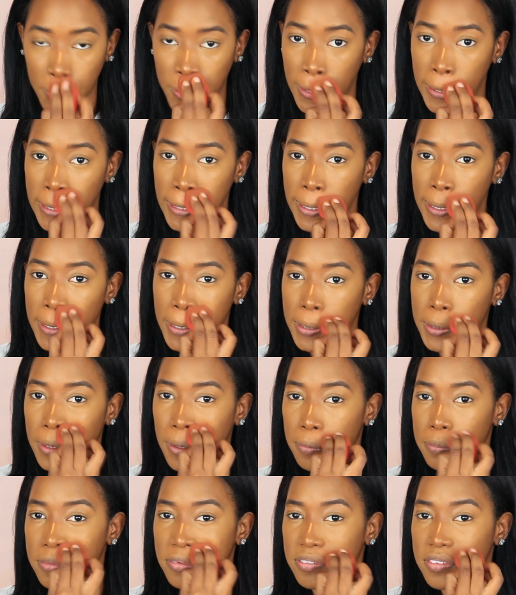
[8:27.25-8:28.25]
pretty on
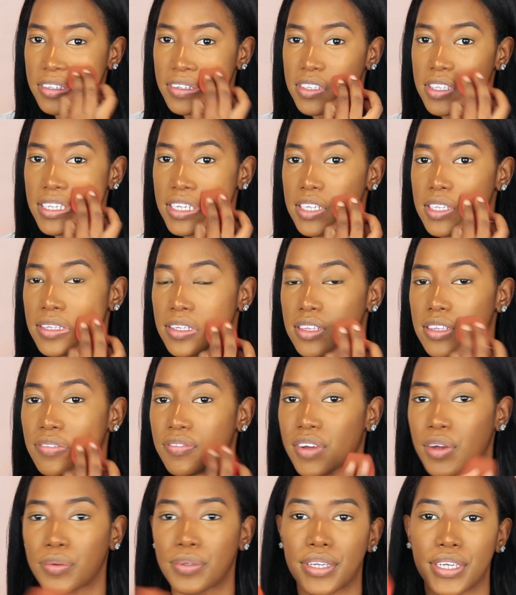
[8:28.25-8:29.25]
top of this
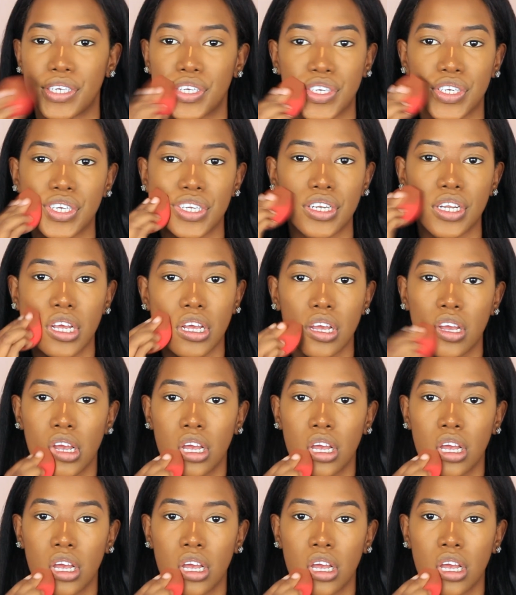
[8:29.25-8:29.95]
foundation.